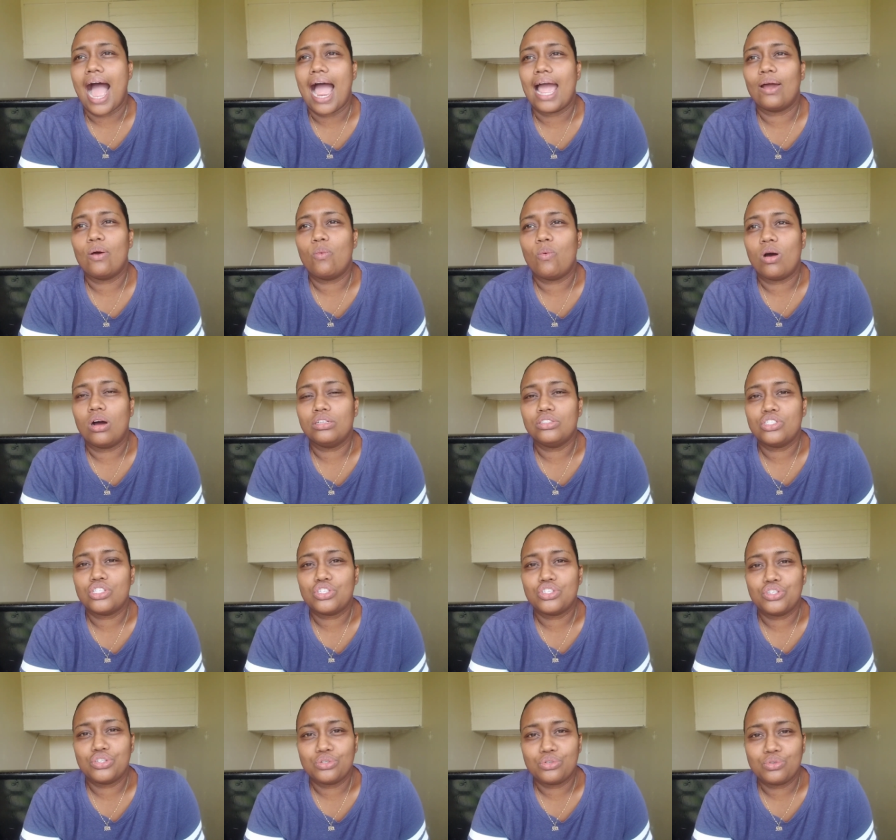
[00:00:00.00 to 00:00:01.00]
I want
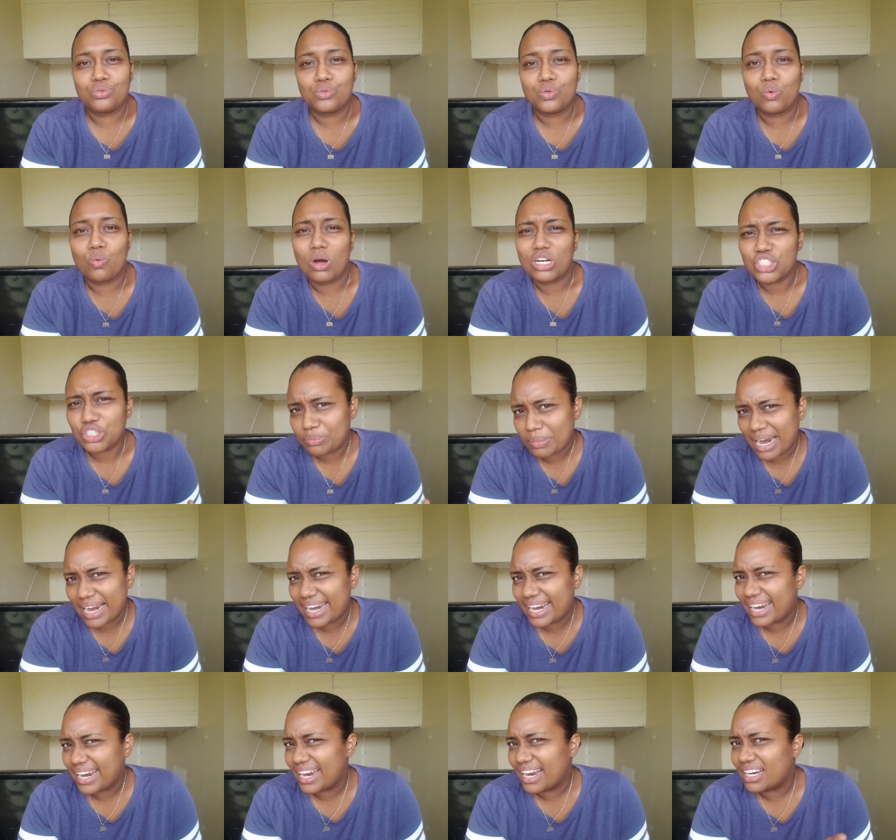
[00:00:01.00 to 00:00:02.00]
to wash my
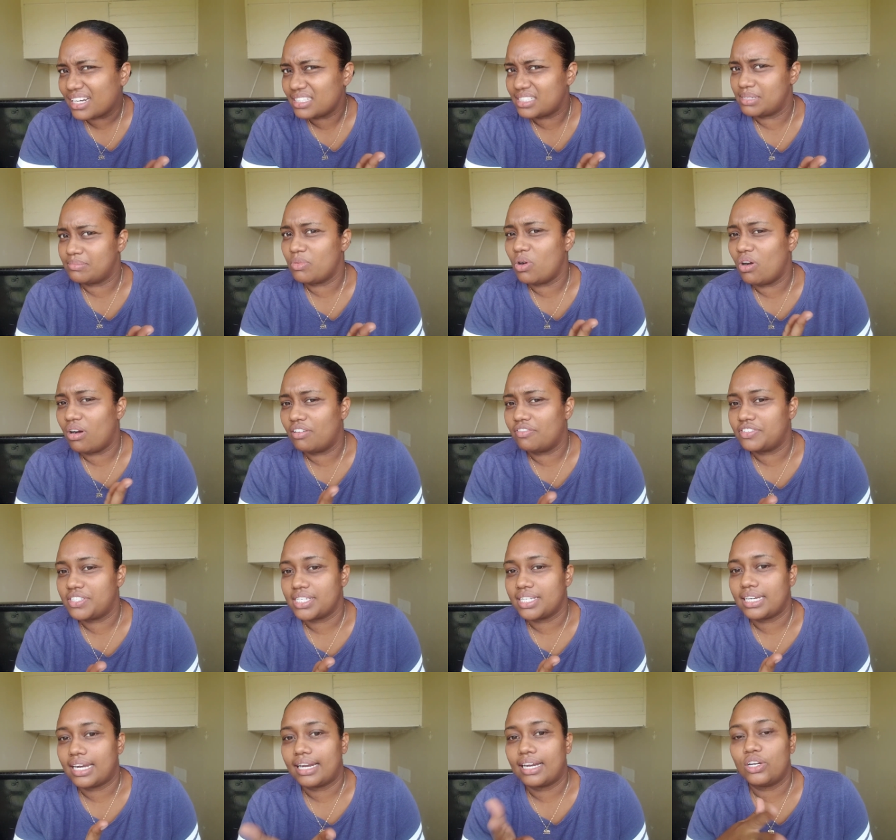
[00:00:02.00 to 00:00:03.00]
hair a little more
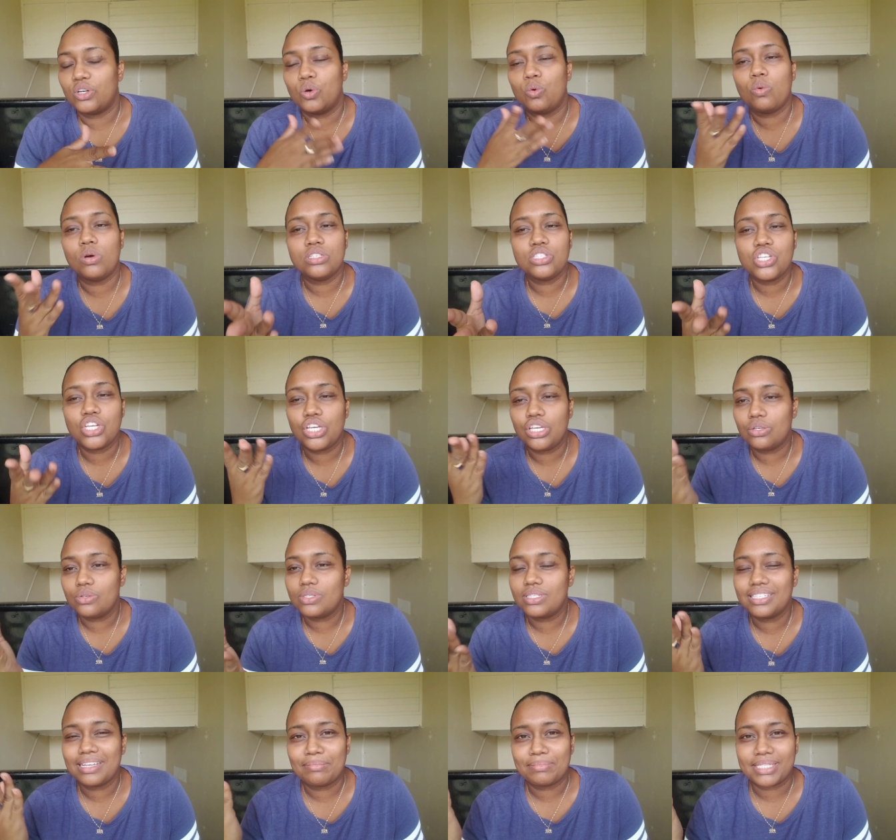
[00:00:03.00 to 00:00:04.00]
often. I don't want to
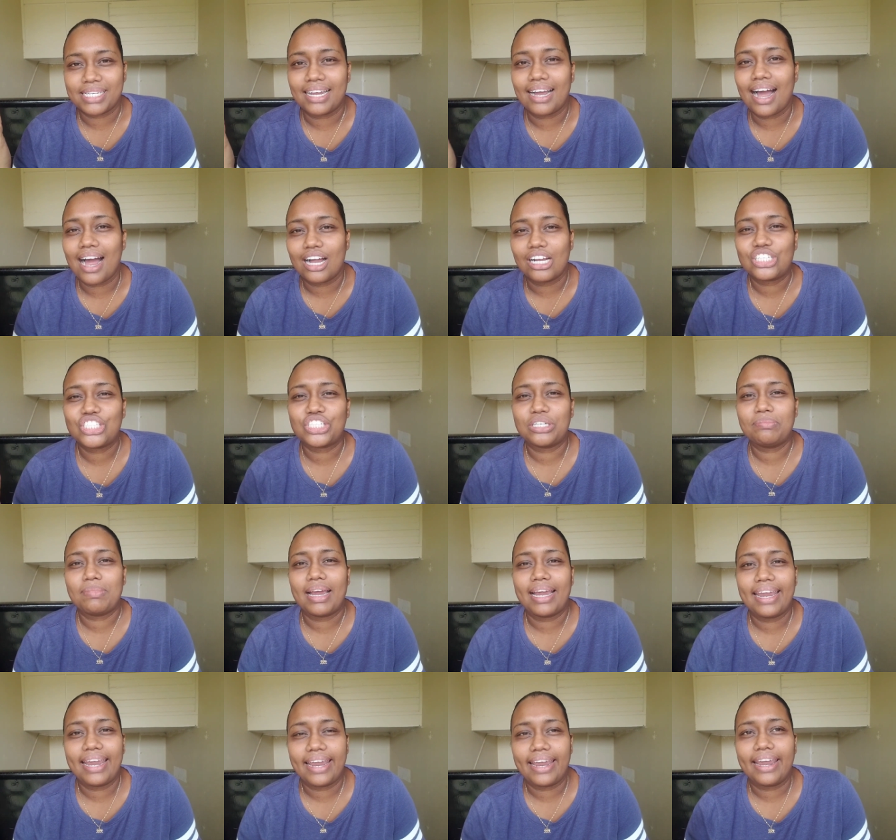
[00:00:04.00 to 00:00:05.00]
use something harsh in
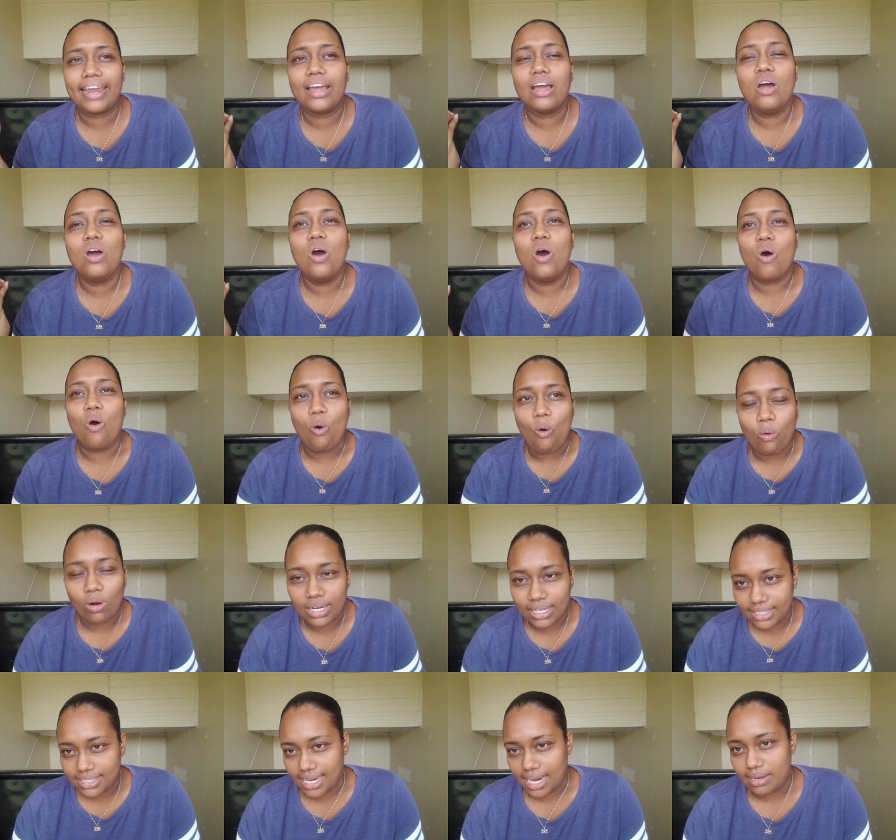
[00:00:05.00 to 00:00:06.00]
my hair all
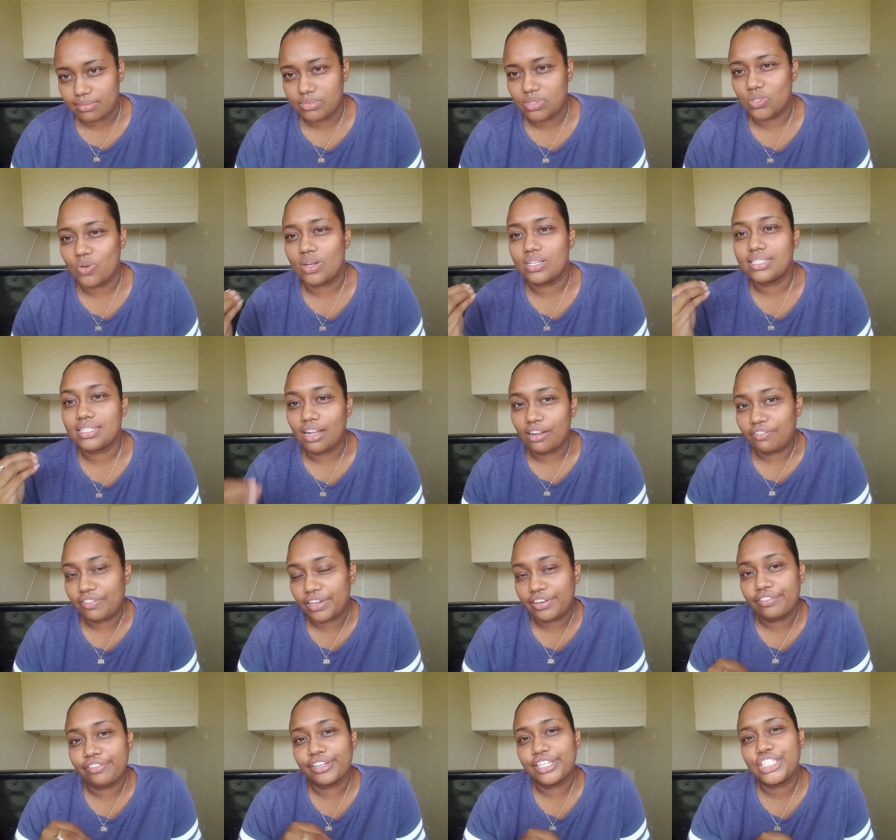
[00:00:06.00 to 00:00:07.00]
the time. So a
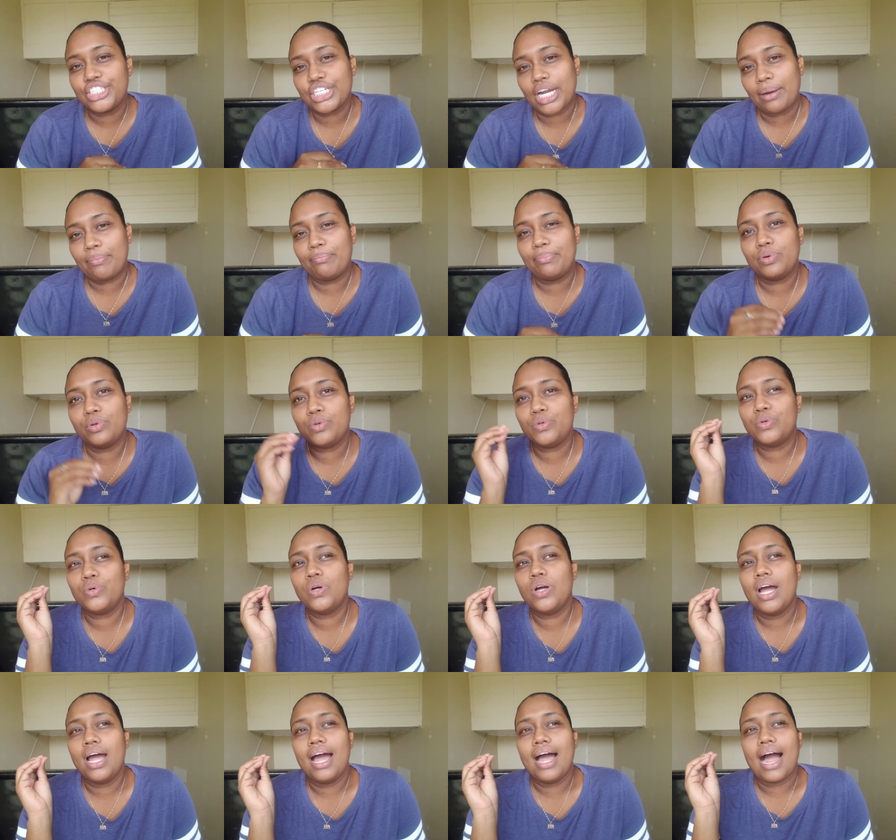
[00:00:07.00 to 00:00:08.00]
sulfate free
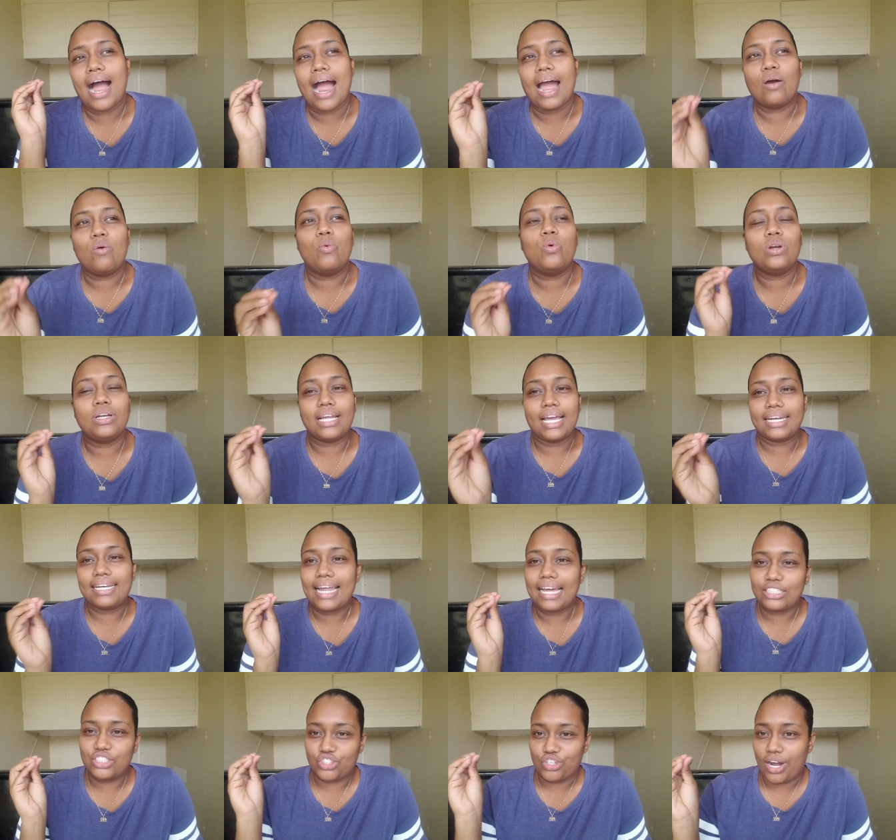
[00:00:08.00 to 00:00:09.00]
shampoo, I won't
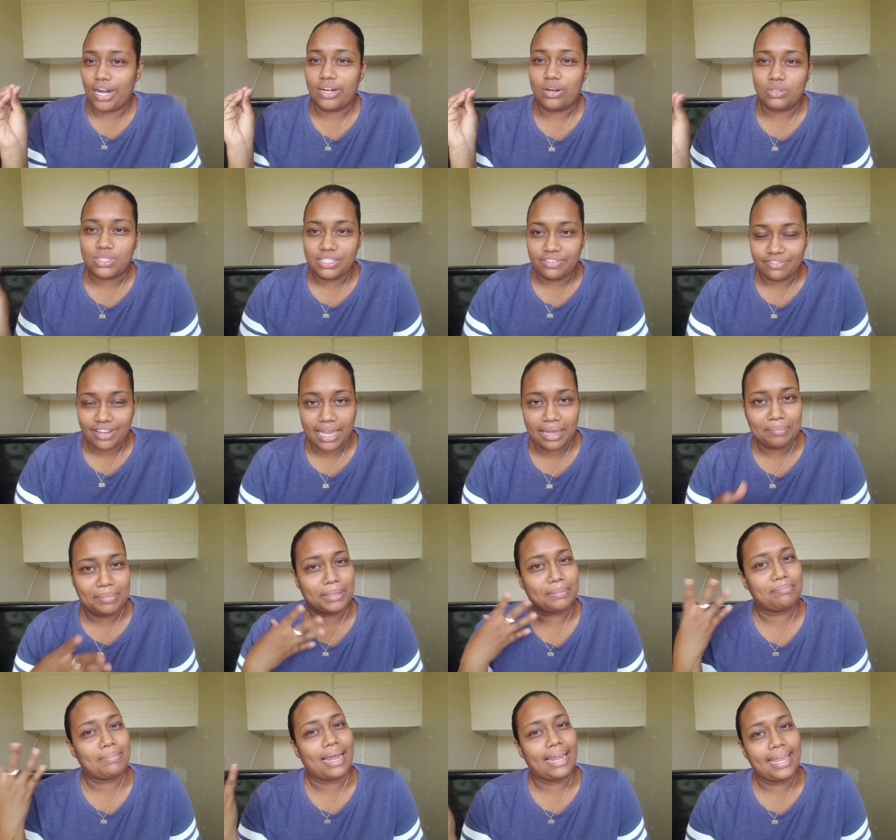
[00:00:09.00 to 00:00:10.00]
get that drying out effect,
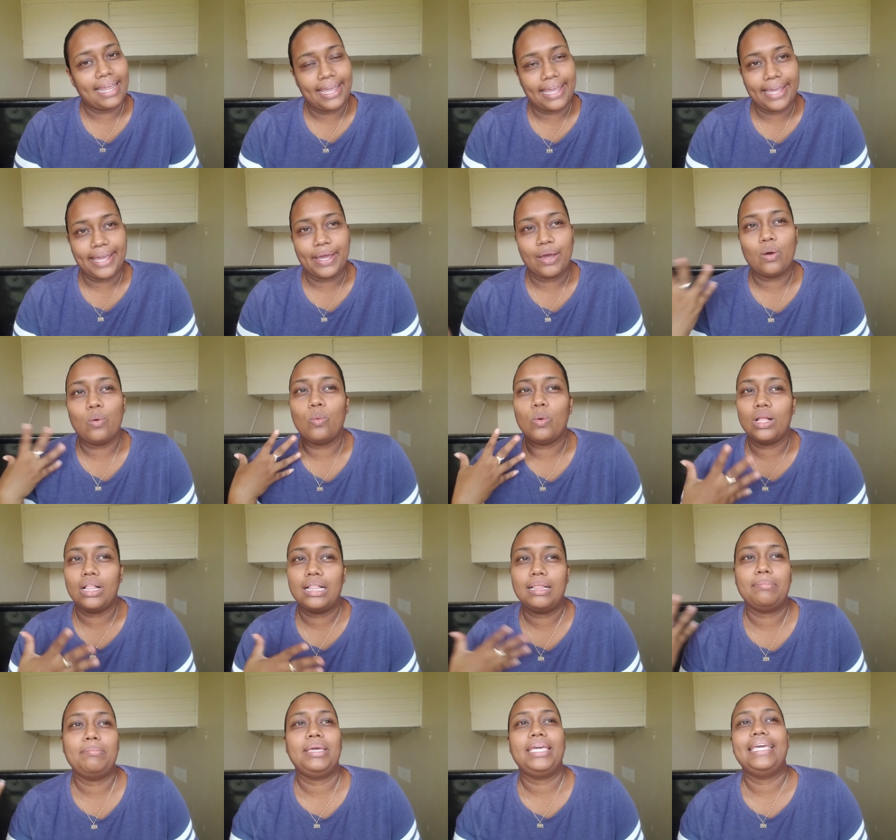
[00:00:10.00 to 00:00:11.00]
but my hair
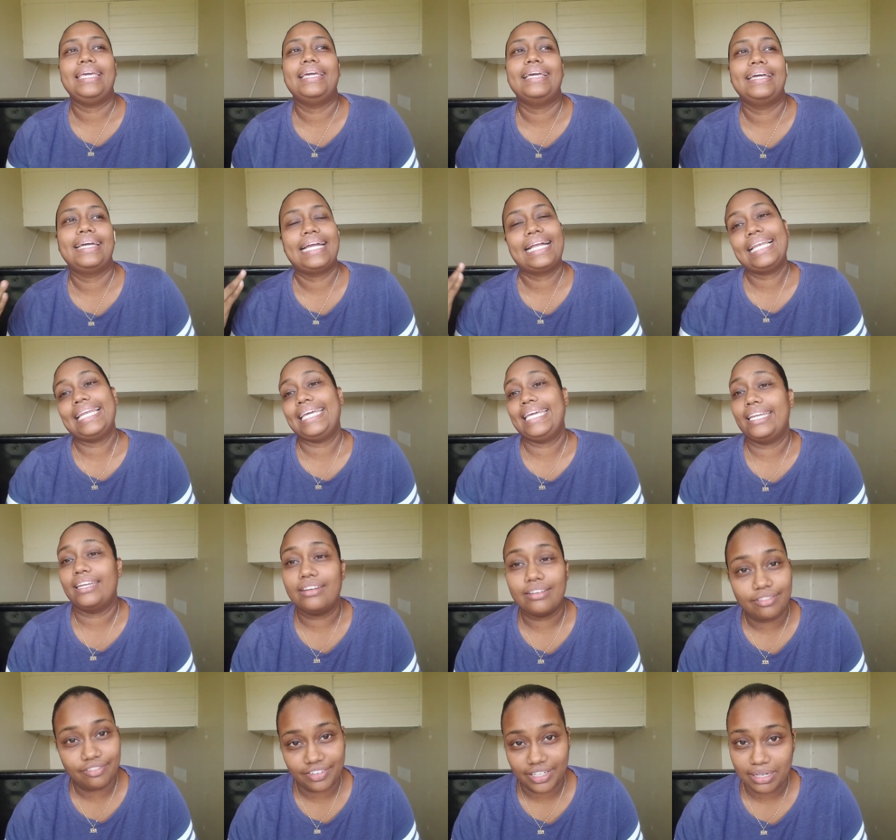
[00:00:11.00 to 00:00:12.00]
will be
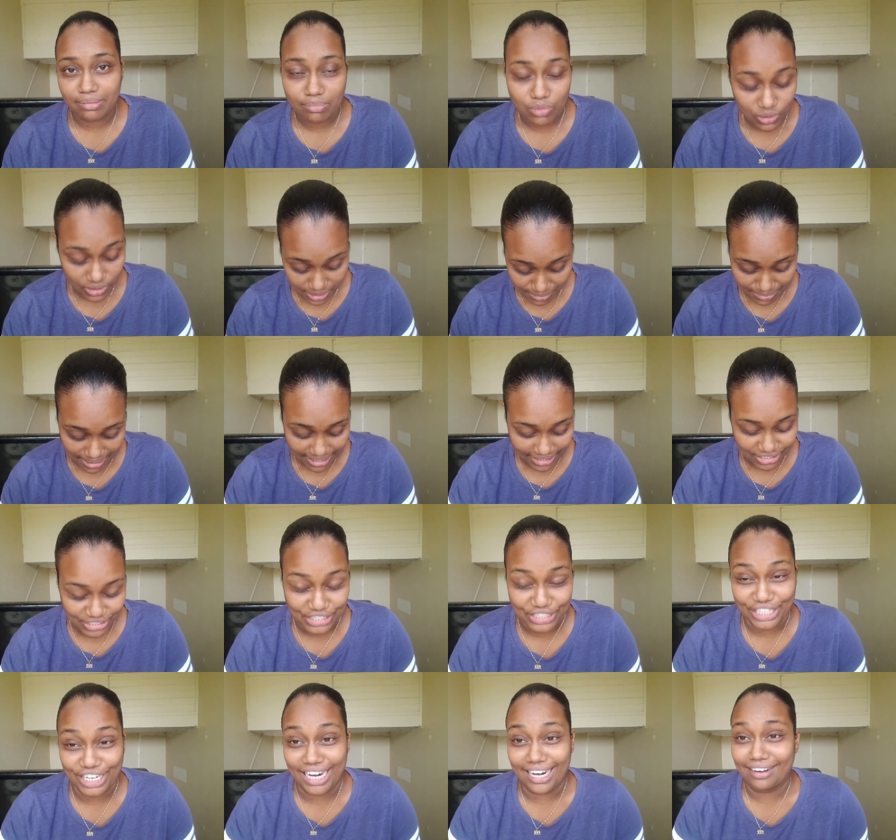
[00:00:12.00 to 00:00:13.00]
clean most
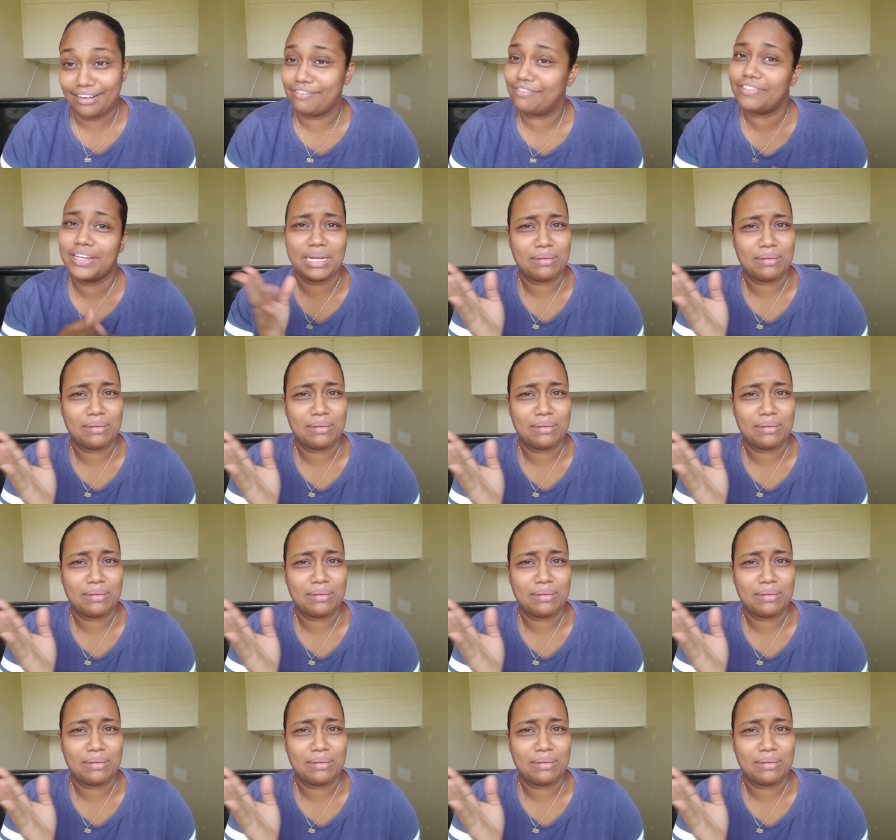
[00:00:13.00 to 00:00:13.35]
part